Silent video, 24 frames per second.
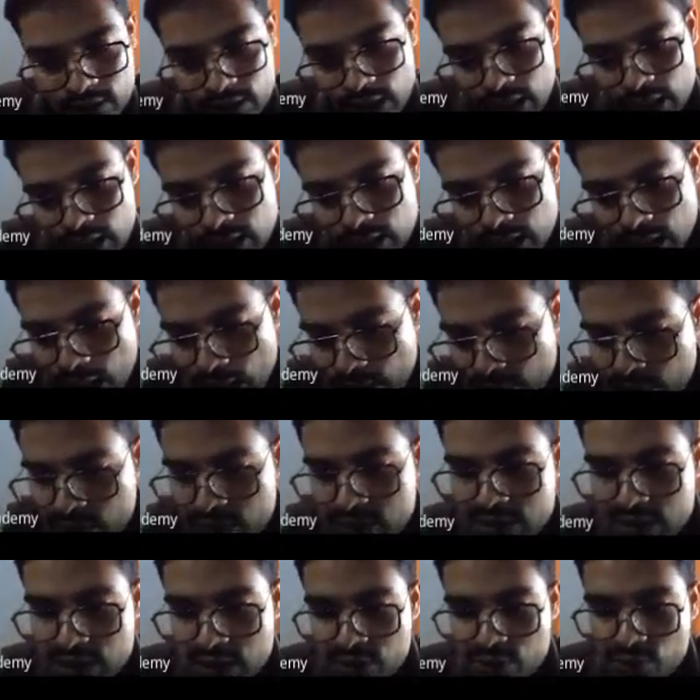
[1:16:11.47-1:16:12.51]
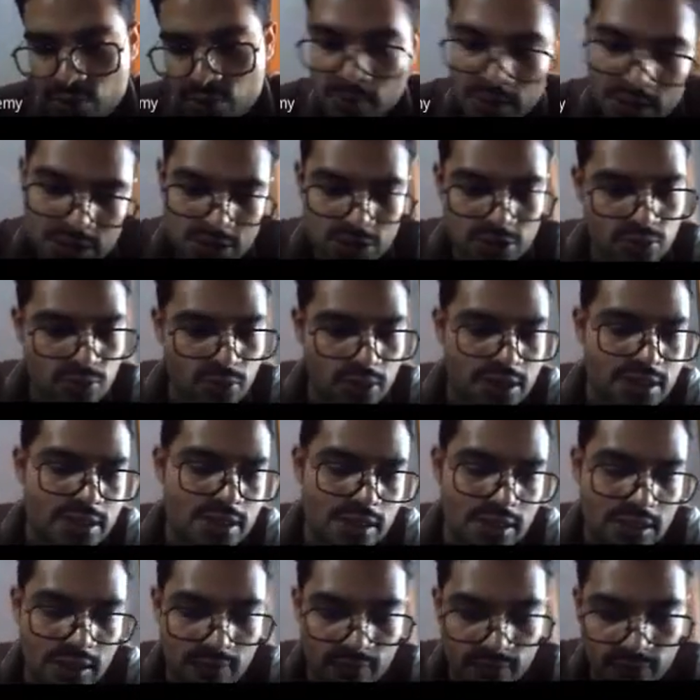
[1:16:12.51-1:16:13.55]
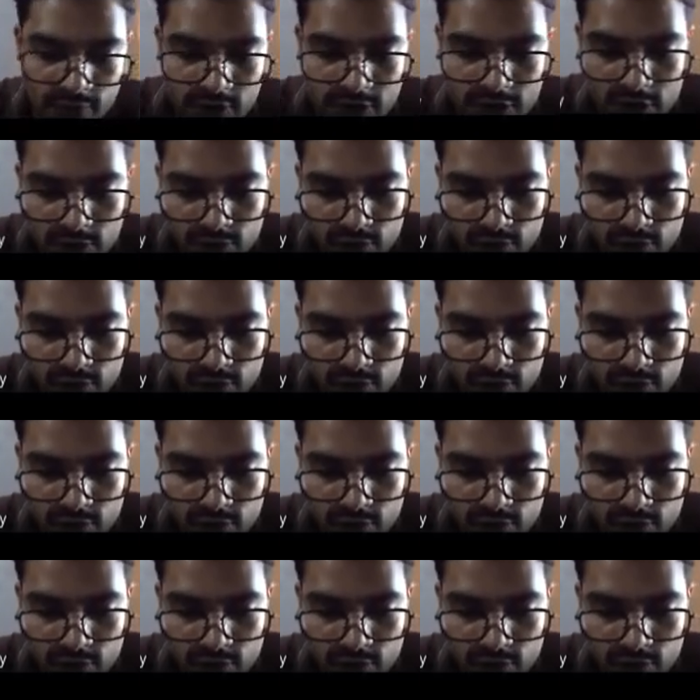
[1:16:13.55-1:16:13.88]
then I would say you must question them first